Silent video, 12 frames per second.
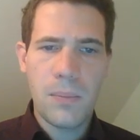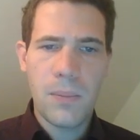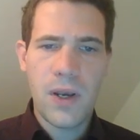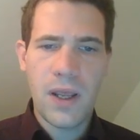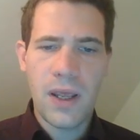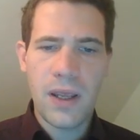
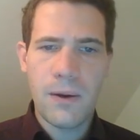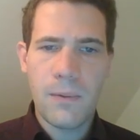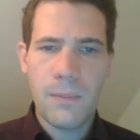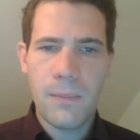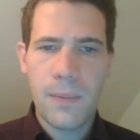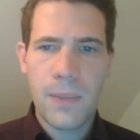play
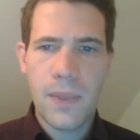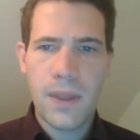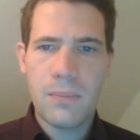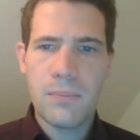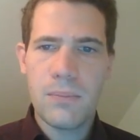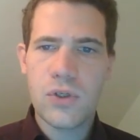
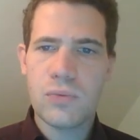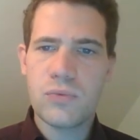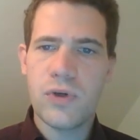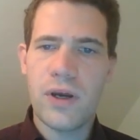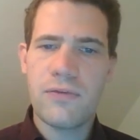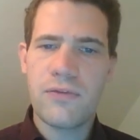bishop
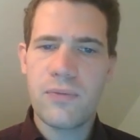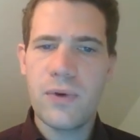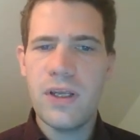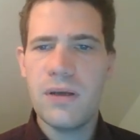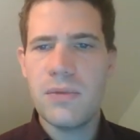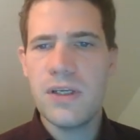to
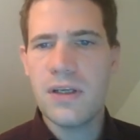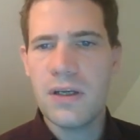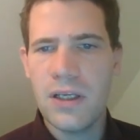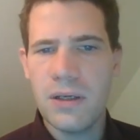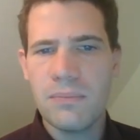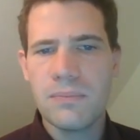f3
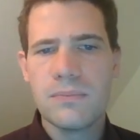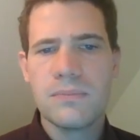immediately.